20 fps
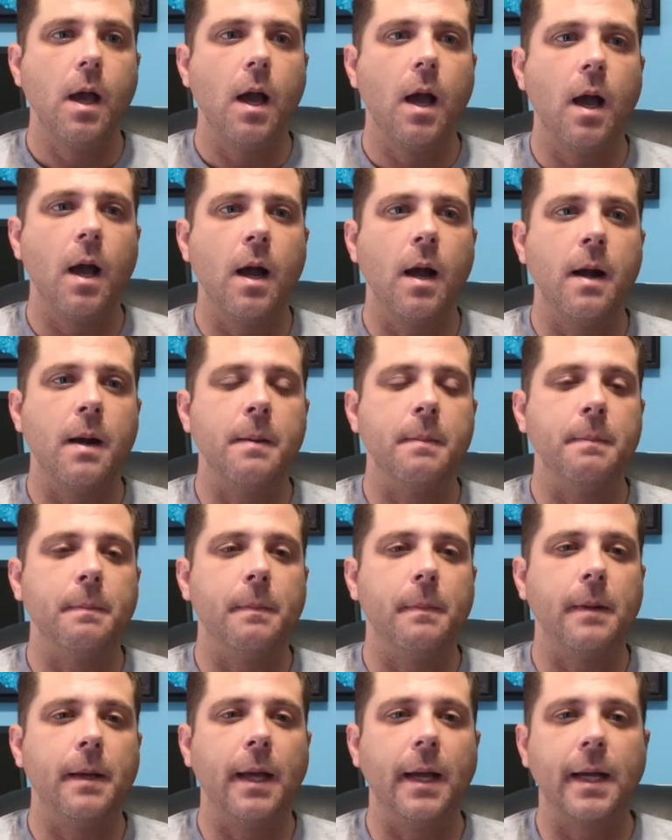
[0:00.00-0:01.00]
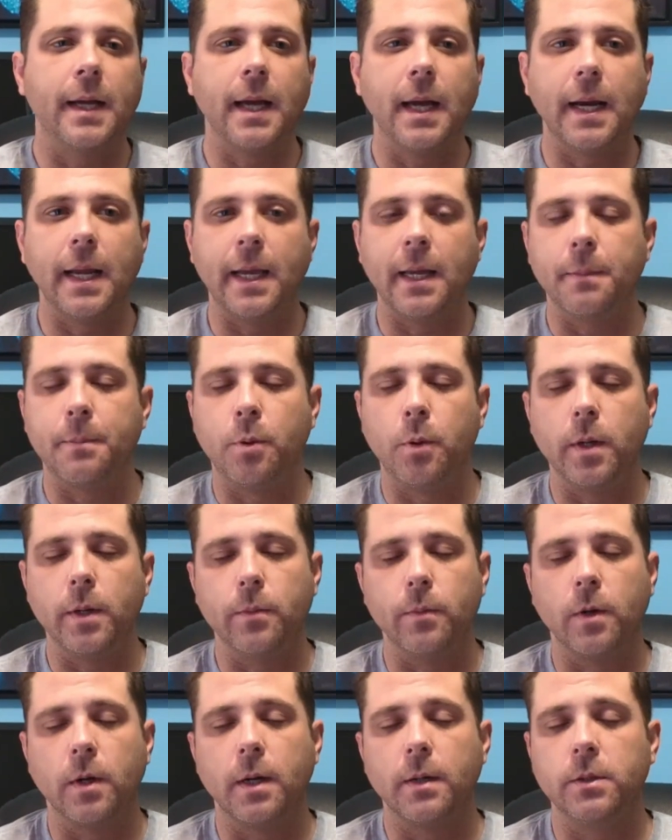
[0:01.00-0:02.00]
I kind of hit a
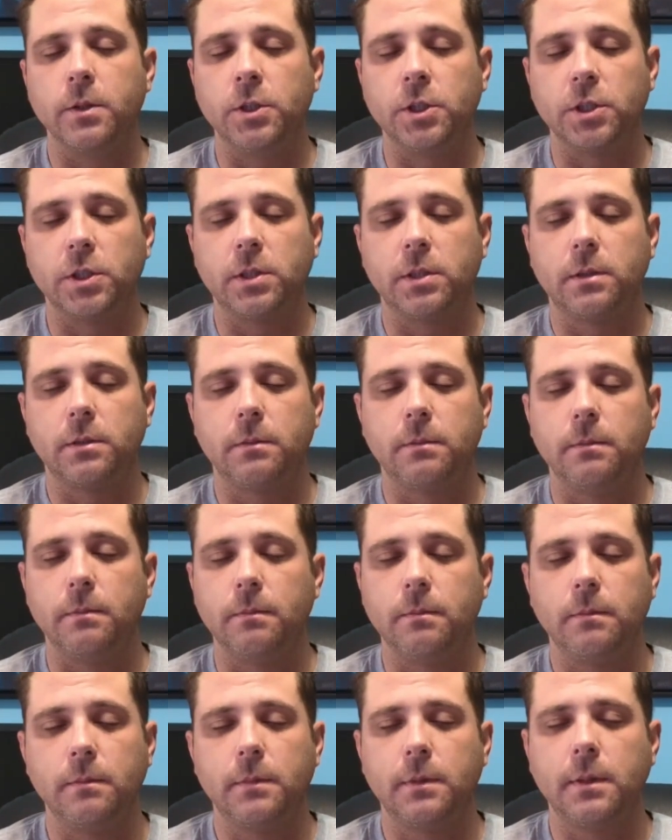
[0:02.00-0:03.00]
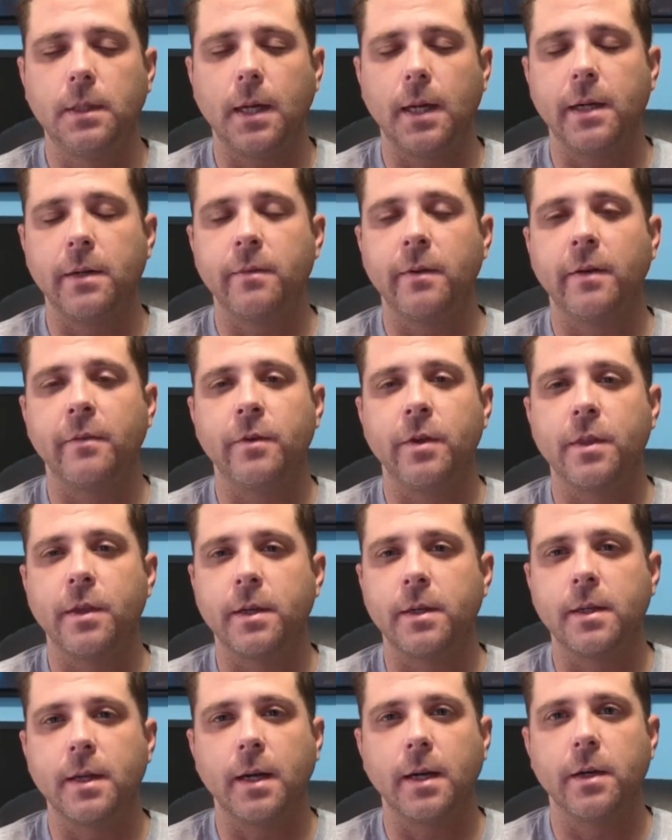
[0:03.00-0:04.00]
point where I was just tired of
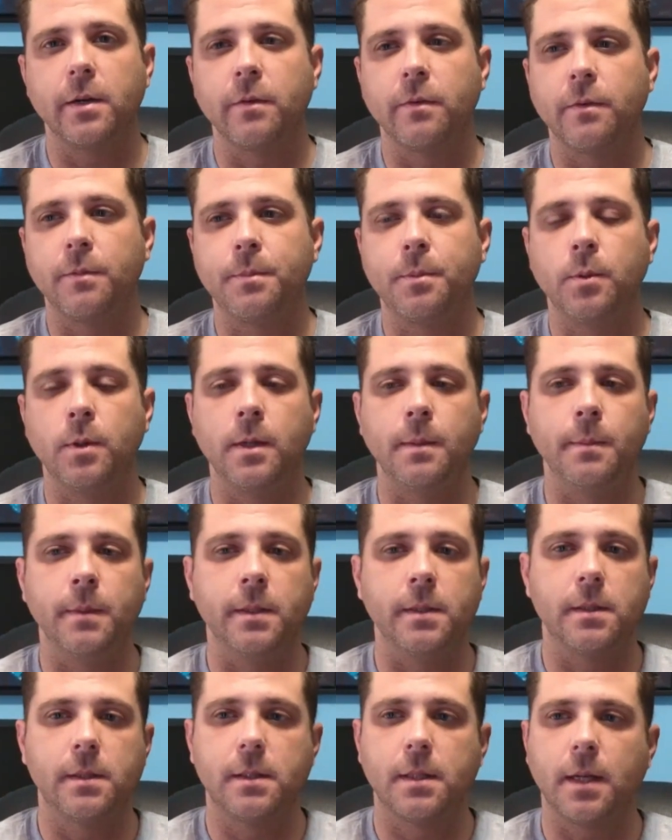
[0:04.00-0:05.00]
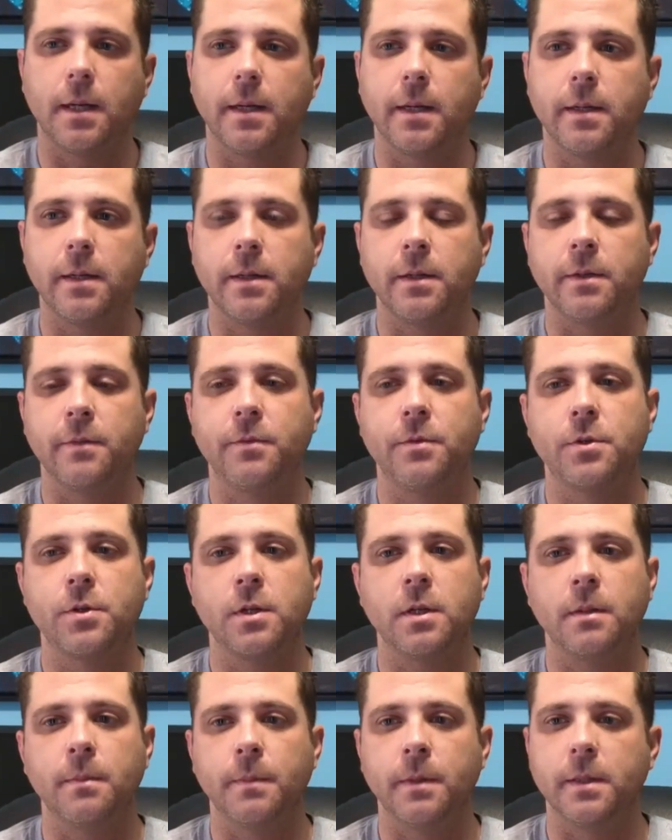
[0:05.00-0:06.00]
everything, tired of appointments, tired of
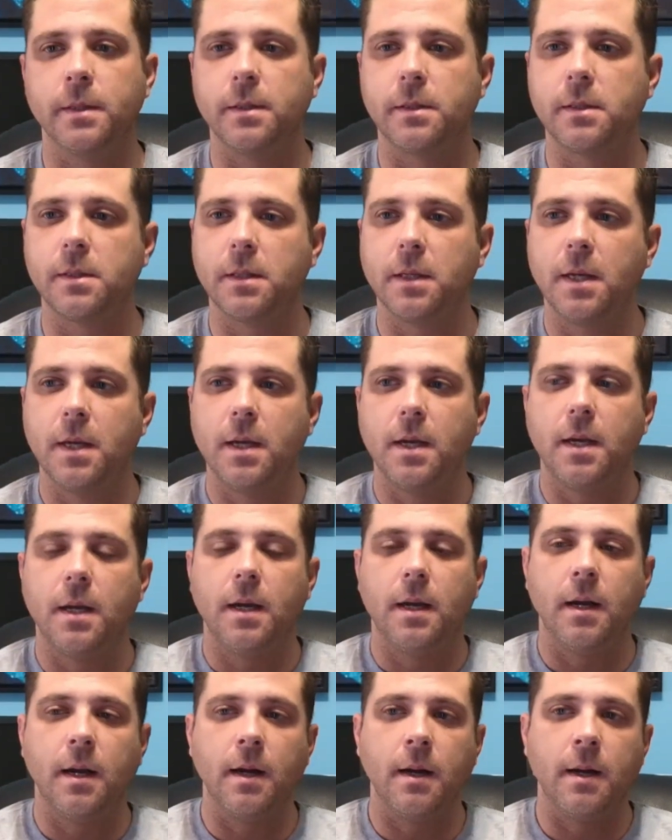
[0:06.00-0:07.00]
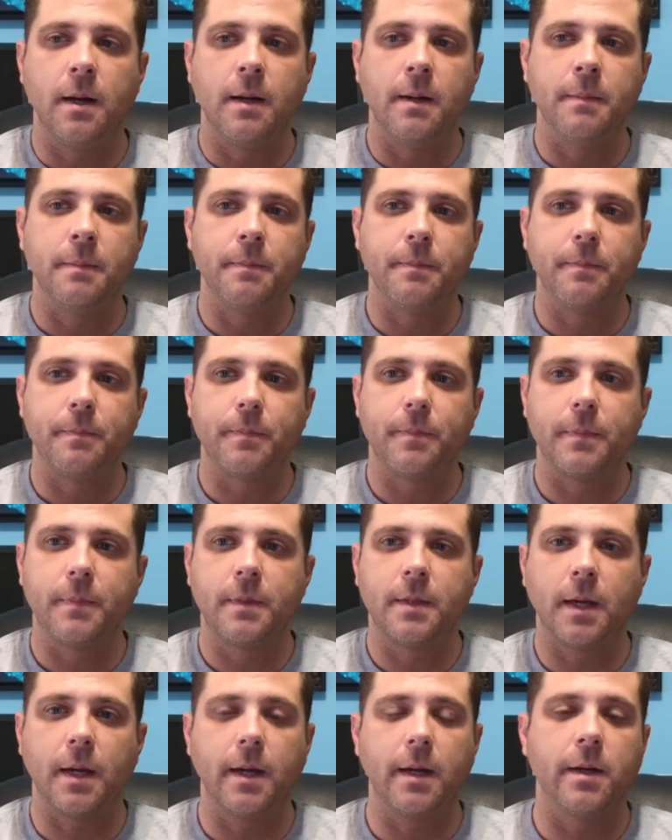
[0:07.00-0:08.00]
treatments,
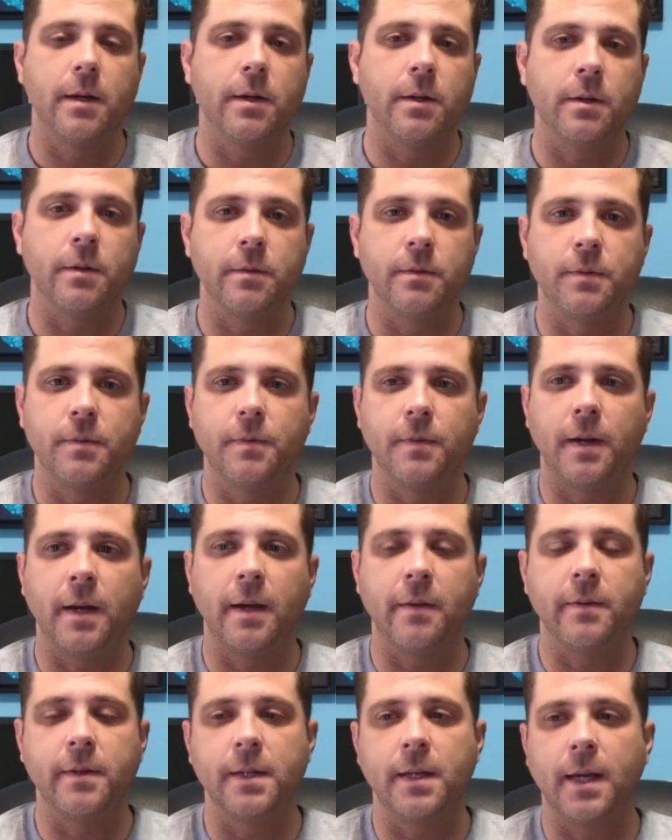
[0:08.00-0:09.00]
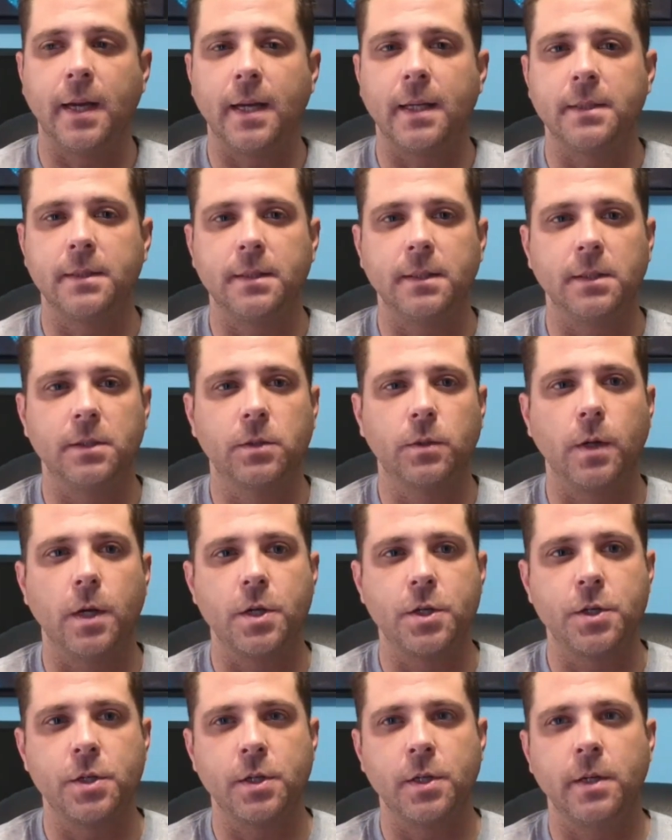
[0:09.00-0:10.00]
tired of having to ask this
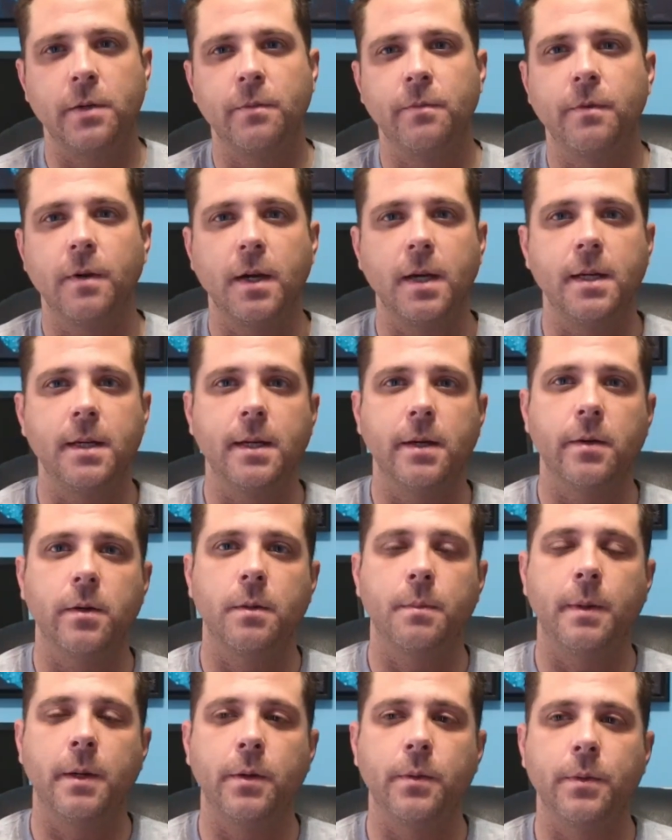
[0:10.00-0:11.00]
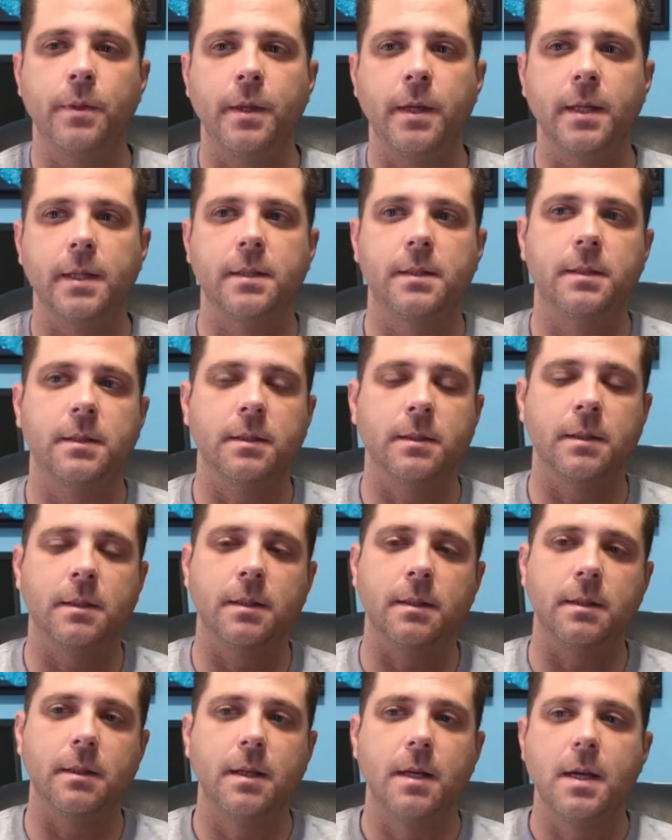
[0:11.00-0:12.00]
question and find out about this
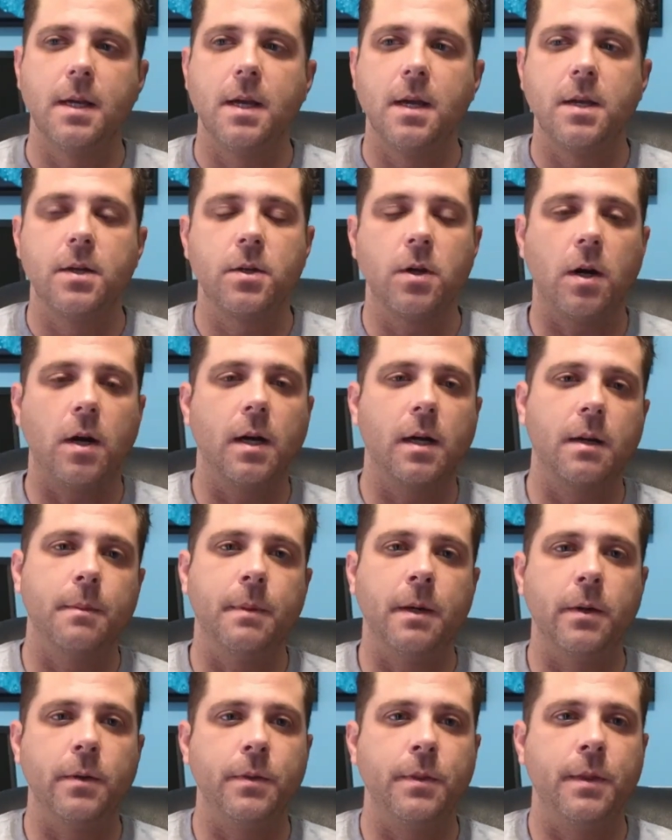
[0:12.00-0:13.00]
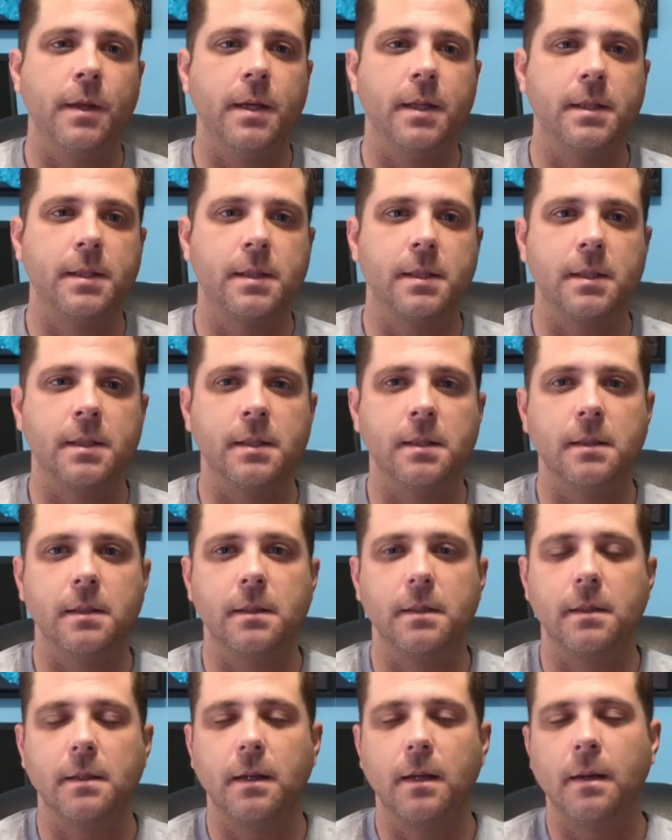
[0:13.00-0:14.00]
and talk about this.
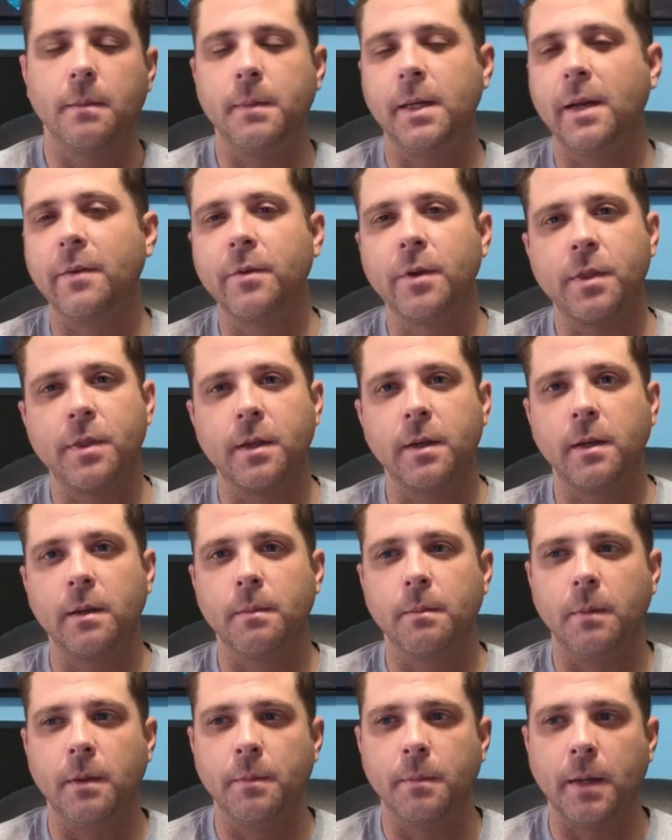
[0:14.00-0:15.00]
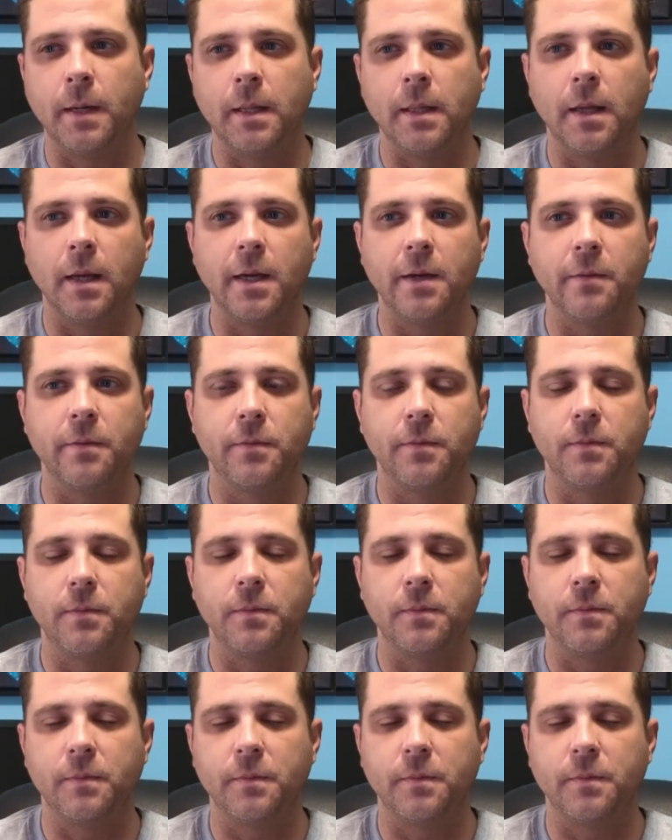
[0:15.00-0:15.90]
And I mean, everything in my life